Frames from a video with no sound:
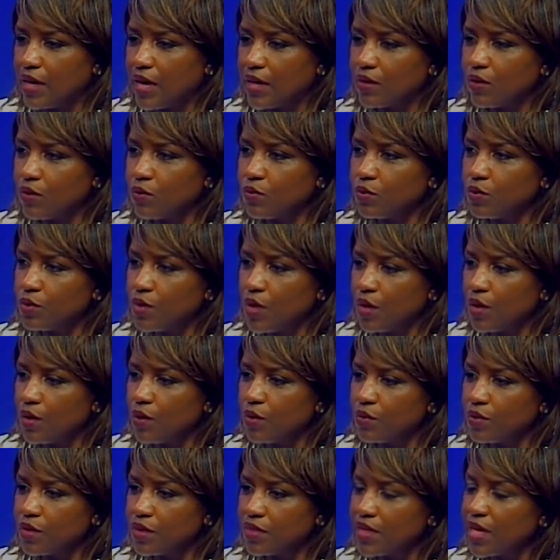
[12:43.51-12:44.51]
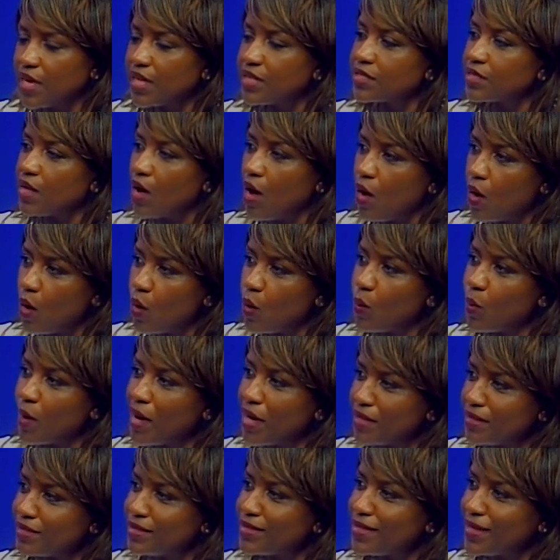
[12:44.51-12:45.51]
I don't know that that's
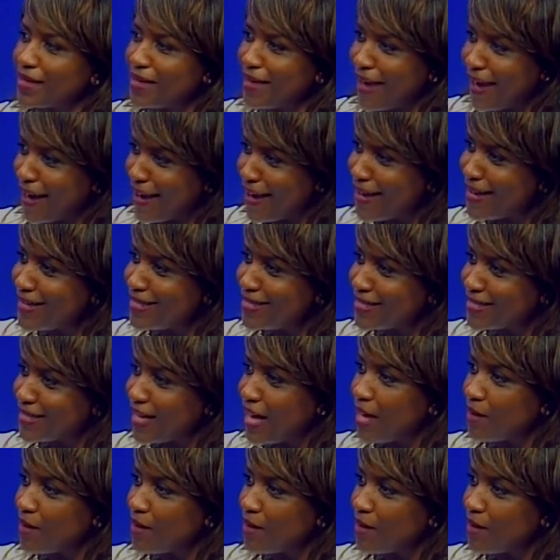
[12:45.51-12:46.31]
always the case.